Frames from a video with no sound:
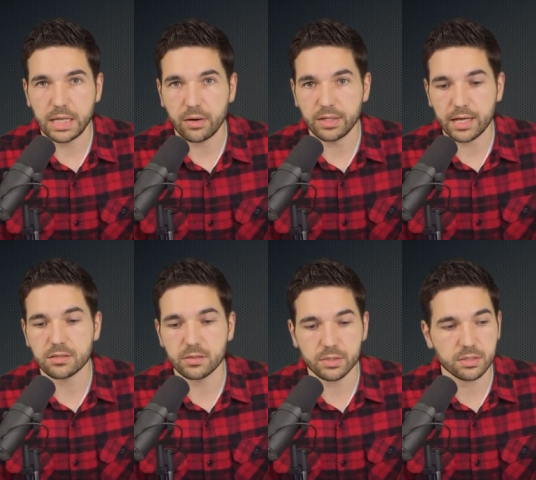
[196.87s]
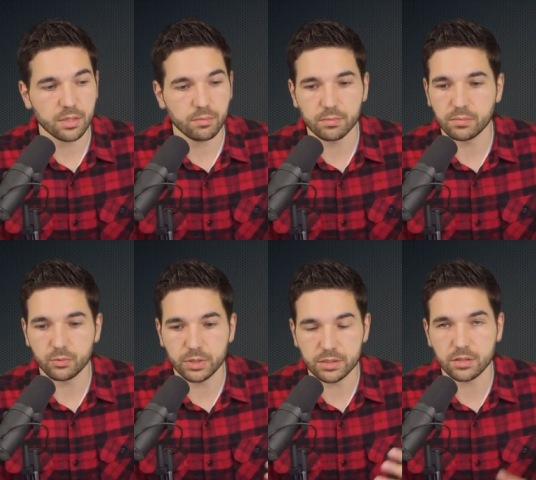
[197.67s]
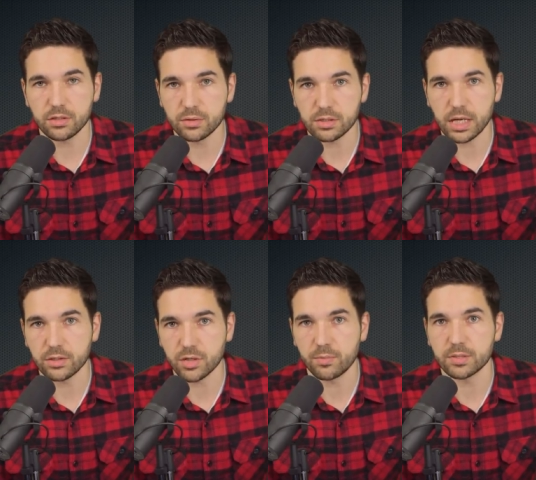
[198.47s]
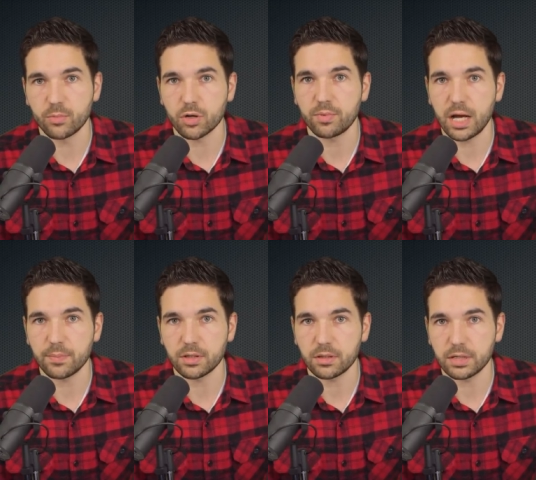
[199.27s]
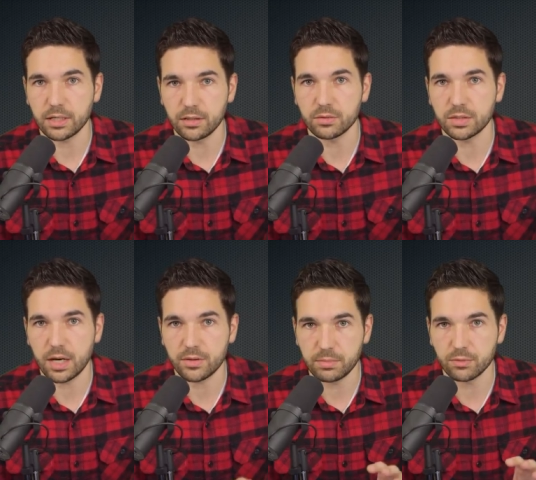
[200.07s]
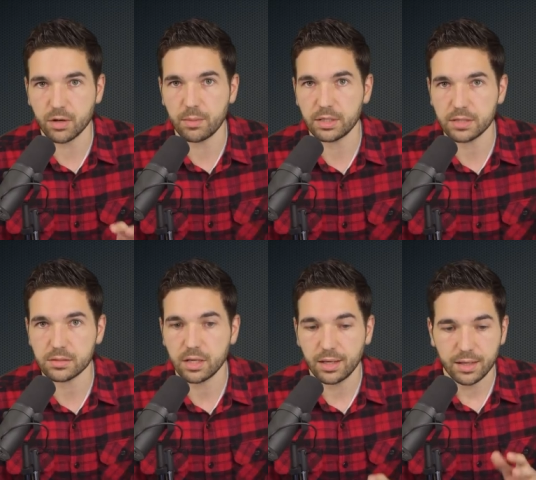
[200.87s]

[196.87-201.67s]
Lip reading: Now, yes, there is some recent news saying Trump is more popular in Utah than Mitt Romney is.